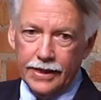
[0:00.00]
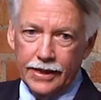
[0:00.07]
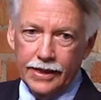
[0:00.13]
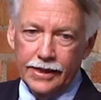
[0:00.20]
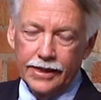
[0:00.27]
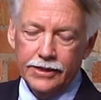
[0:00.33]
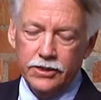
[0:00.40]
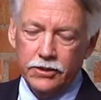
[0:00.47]

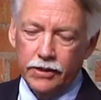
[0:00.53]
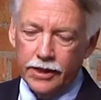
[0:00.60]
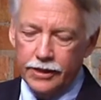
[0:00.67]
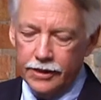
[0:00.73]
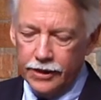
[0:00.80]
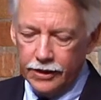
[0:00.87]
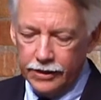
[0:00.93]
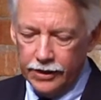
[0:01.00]
and I, so I
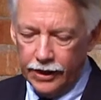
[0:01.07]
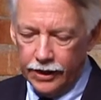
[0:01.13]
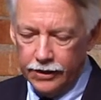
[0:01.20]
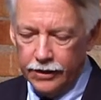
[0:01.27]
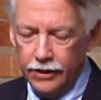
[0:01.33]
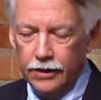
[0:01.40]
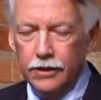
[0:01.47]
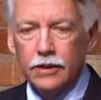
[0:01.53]
think
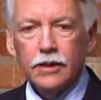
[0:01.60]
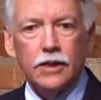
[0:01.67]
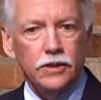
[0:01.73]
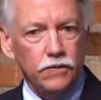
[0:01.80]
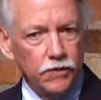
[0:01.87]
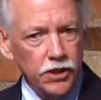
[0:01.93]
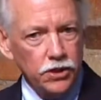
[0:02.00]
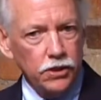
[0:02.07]
that
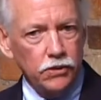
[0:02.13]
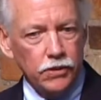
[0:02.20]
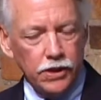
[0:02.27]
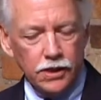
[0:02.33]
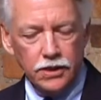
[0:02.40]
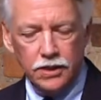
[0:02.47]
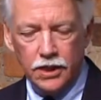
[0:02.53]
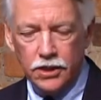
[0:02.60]
conservation
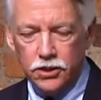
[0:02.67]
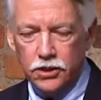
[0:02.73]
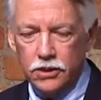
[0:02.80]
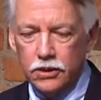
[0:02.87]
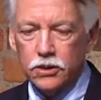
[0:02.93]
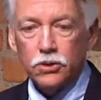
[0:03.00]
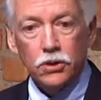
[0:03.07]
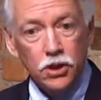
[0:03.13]

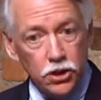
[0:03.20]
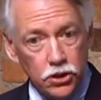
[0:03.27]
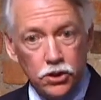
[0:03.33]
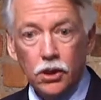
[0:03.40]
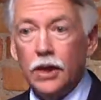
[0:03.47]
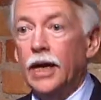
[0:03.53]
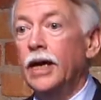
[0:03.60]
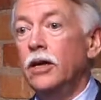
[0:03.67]
organizations,
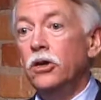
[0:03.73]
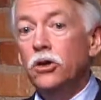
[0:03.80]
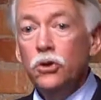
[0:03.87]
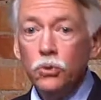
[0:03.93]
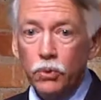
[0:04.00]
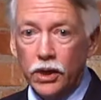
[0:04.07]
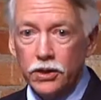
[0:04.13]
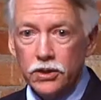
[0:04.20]
traditional and
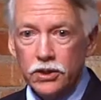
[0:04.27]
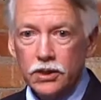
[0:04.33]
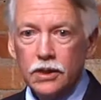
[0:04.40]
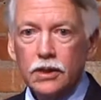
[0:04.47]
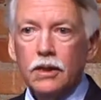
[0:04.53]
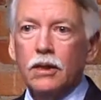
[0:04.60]
new ones,